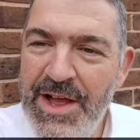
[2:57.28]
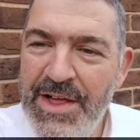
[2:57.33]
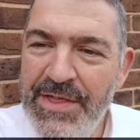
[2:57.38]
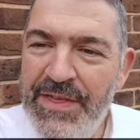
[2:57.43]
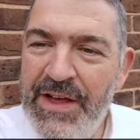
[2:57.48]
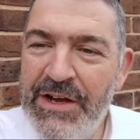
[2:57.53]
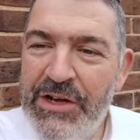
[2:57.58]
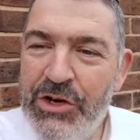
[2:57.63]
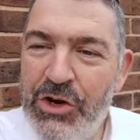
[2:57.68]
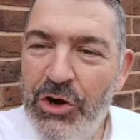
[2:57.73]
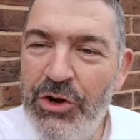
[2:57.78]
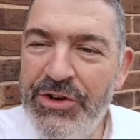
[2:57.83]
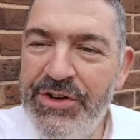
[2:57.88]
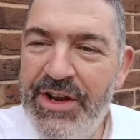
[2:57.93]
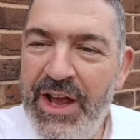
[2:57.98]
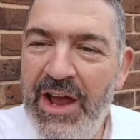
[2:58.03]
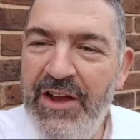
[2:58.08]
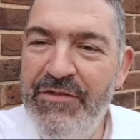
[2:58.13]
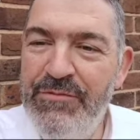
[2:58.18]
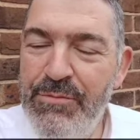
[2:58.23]
that God
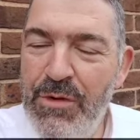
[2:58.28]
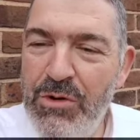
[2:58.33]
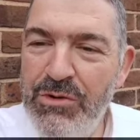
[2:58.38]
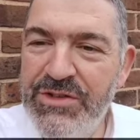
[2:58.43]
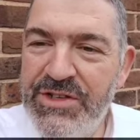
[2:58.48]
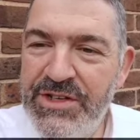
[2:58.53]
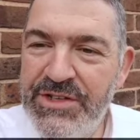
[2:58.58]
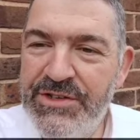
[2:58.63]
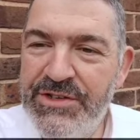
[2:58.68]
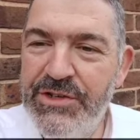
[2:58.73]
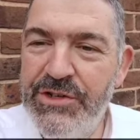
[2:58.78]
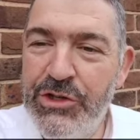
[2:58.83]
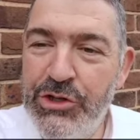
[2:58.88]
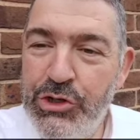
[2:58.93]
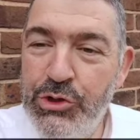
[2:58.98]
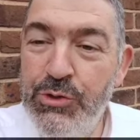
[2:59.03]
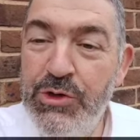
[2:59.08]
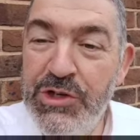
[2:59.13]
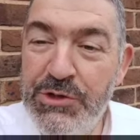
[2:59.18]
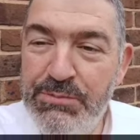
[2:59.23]
gave Moses to the
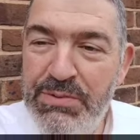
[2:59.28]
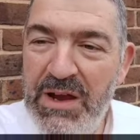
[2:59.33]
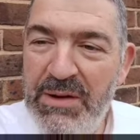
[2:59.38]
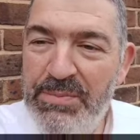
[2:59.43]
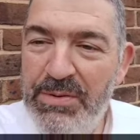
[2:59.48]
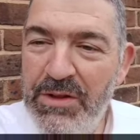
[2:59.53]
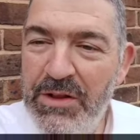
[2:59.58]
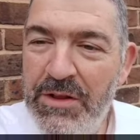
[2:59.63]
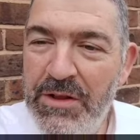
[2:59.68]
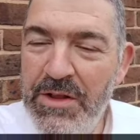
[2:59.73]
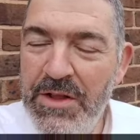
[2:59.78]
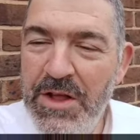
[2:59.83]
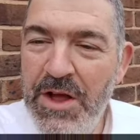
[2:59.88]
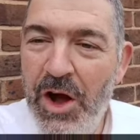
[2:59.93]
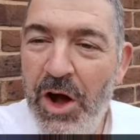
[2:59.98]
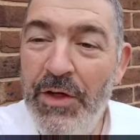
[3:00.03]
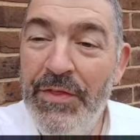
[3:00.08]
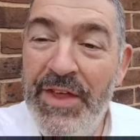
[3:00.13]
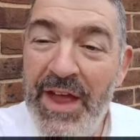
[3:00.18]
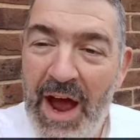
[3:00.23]
Jewish people
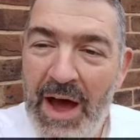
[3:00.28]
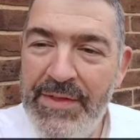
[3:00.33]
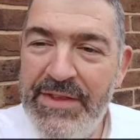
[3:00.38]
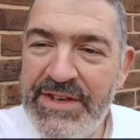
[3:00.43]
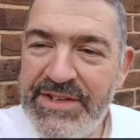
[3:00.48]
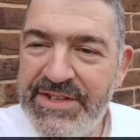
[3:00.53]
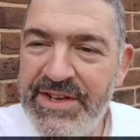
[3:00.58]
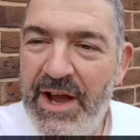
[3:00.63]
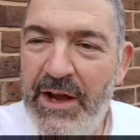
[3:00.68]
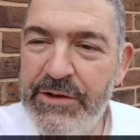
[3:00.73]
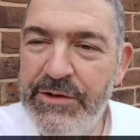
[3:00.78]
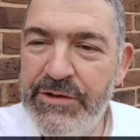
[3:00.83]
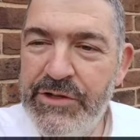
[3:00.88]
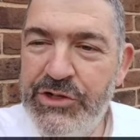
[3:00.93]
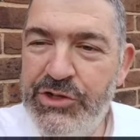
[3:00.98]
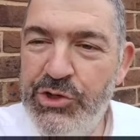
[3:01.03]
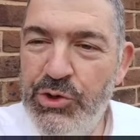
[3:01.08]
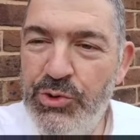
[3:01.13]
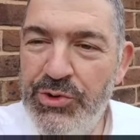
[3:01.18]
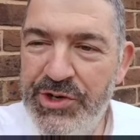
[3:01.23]
on the other side of the
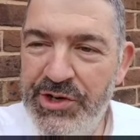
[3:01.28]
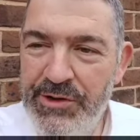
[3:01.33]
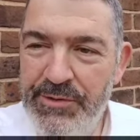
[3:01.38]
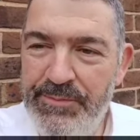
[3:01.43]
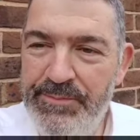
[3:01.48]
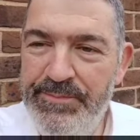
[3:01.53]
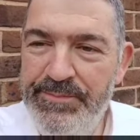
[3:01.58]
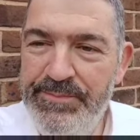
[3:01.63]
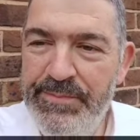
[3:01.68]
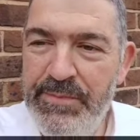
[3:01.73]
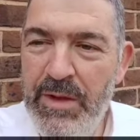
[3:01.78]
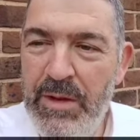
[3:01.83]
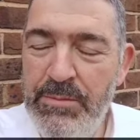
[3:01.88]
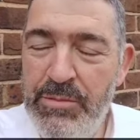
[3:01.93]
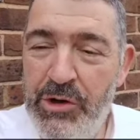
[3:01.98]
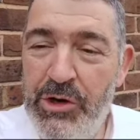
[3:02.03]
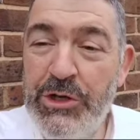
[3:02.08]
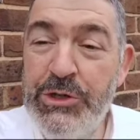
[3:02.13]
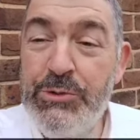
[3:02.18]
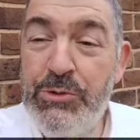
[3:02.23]
Jordan,
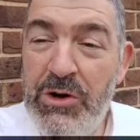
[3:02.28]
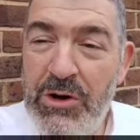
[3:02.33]
because we're